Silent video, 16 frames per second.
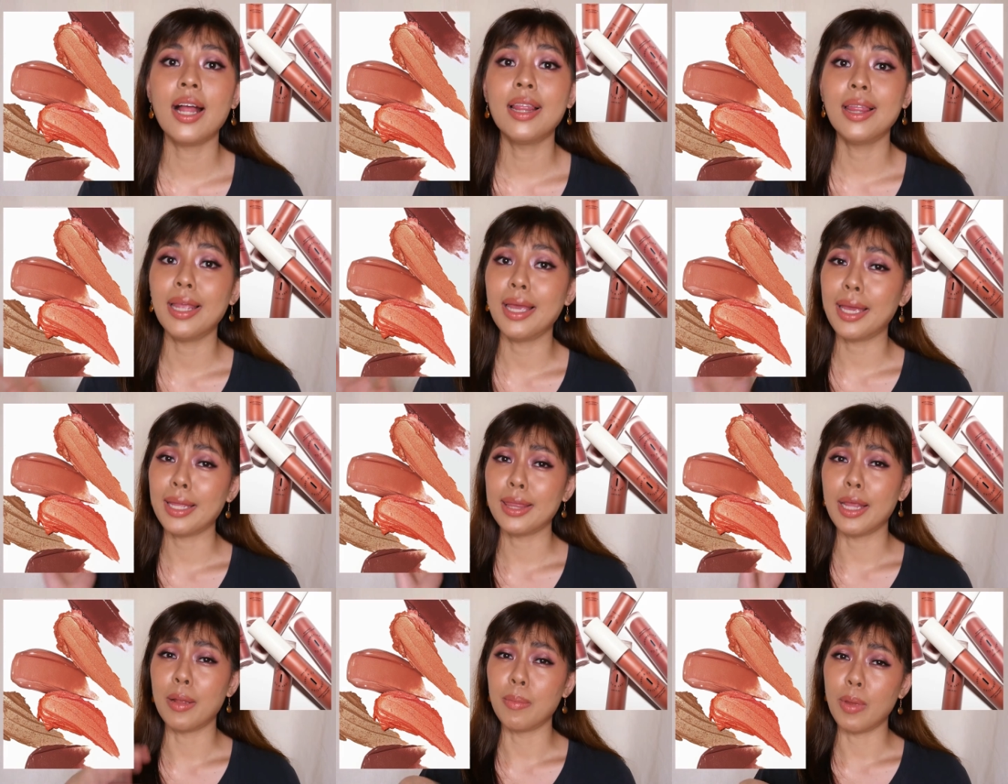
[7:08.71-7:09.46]
I'll link
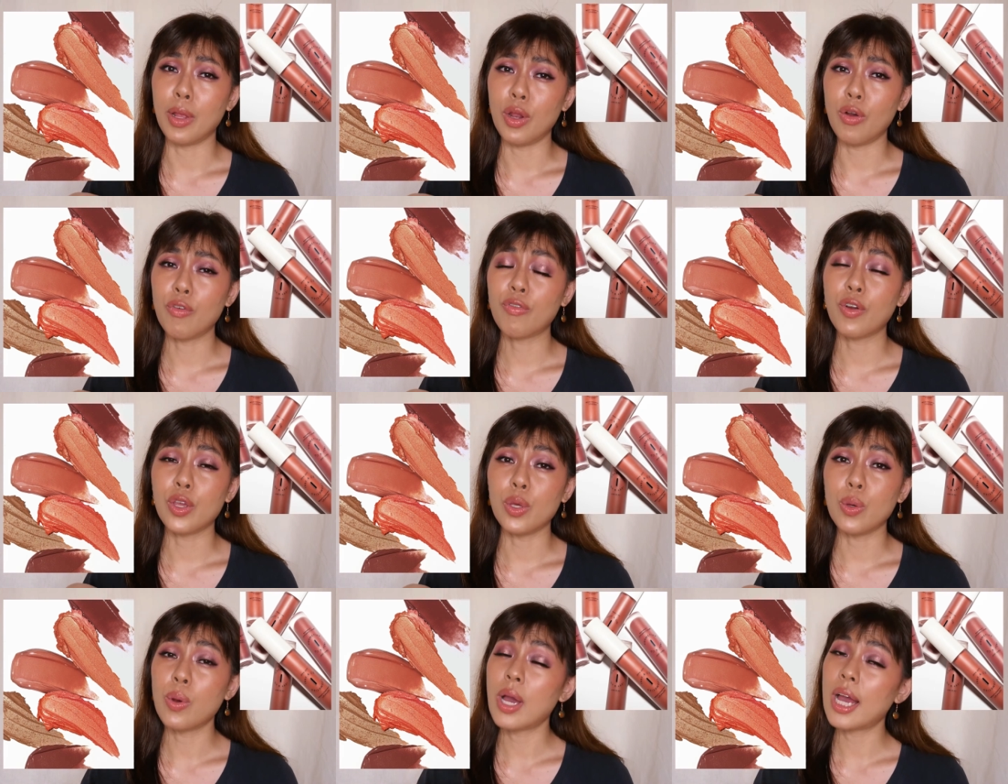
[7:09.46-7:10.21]
it down below for
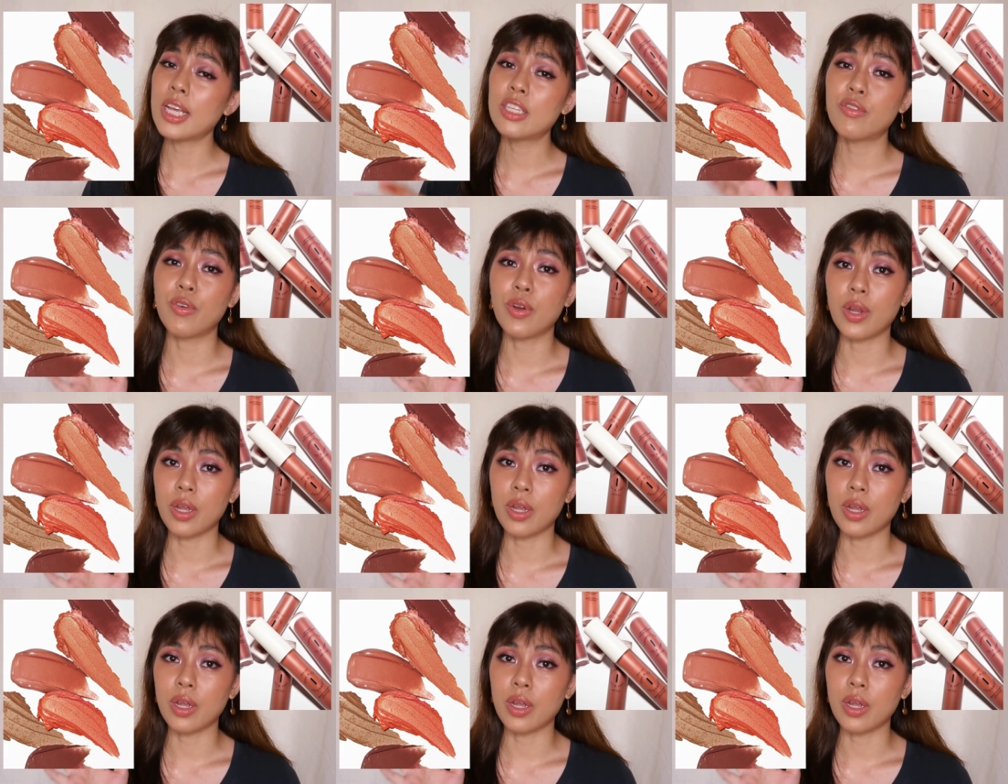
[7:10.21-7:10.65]
you guys for